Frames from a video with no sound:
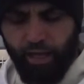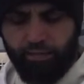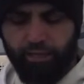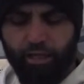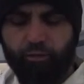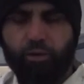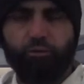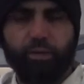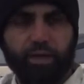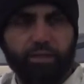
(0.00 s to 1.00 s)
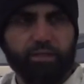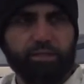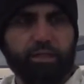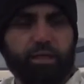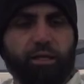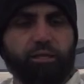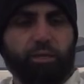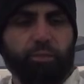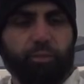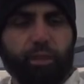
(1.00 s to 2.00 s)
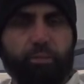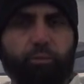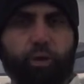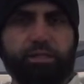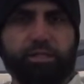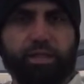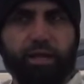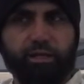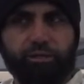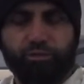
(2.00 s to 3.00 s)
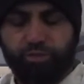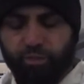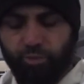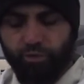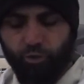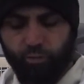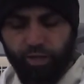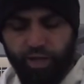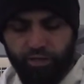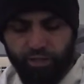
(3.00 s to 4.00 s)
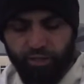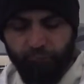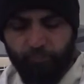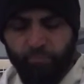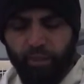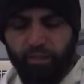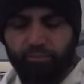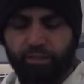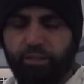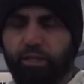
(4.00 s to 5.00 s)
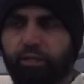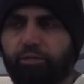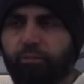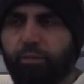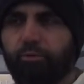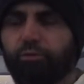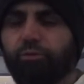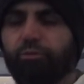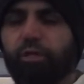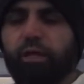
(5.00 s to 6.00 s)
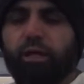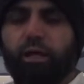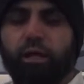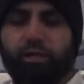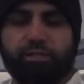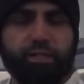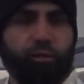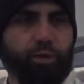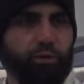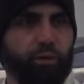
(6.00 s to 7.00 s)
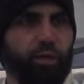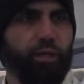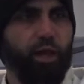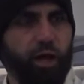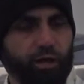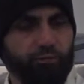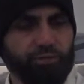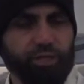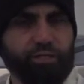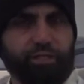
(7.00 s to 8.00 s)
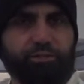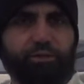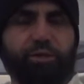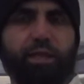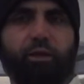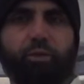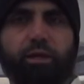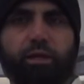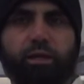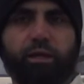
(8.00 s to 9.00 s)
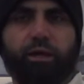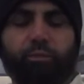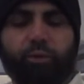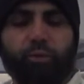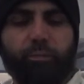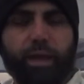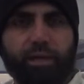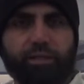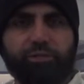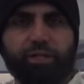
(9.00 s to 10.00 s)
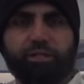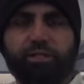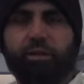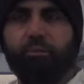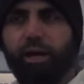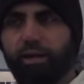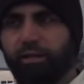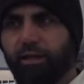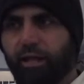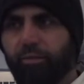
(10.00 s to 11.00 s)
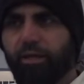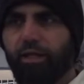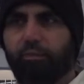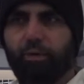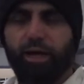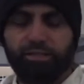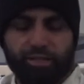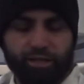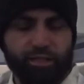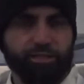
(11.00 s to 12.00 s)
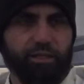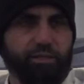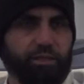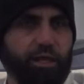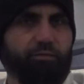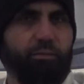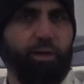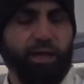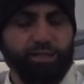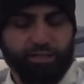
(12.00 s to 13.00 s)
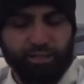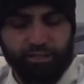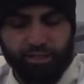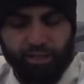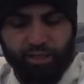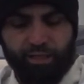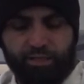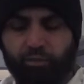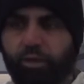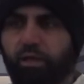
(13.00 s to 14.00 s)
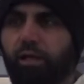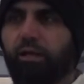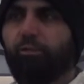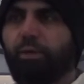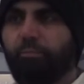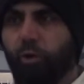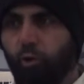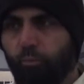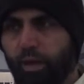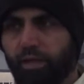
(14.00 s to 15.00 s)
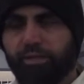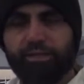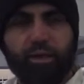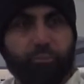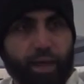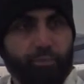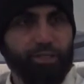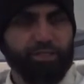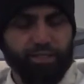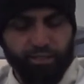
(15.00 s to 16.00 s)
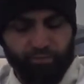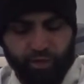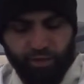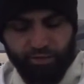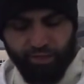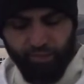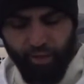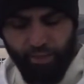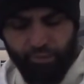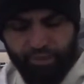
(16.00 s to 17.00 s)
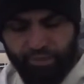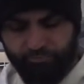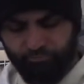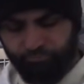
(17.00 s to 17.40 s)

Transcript: And today uh, we're beginning to see some of the main points he's getting to, some of the culmination he's been telling us, remember, to uh, this is how we know that we love Jesus and that we we remain in Jesus and abide in him, and he abides in us, and his love abides in us, is that we, we obey his commandments and live out his commandments.